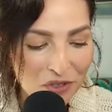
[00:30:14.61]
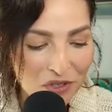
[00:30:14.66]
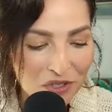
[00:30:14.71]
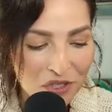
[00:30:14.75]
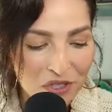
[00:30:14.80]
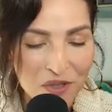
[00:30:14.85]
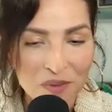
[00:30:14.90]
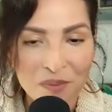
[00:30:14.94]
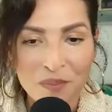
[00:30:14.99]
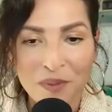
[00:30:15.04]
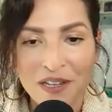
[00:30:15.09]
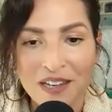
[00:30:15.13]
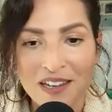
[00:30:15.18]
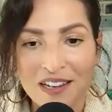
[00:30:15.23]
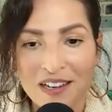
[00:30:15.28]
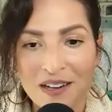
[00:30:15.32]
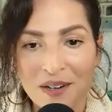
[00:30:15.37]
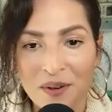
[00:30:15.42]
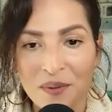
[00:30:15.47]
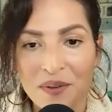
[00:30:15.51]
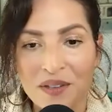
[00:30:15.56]
to be
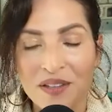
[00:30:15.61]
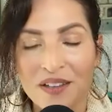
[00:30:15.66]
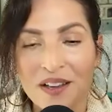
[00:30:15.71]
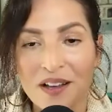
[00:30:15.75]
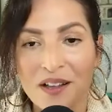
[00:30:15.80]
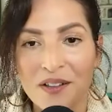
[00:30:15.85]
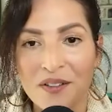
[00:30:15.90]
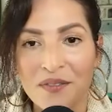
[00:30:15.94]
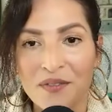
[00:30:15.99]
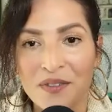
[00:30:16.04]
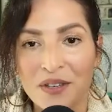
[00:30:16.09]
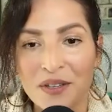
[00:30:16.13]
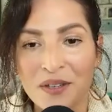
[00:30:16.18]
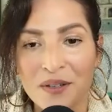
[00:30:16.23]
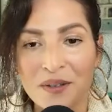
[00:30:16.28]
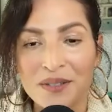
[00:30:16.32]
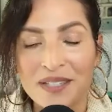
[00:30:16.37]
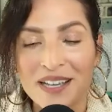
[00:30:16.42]
here with all of you.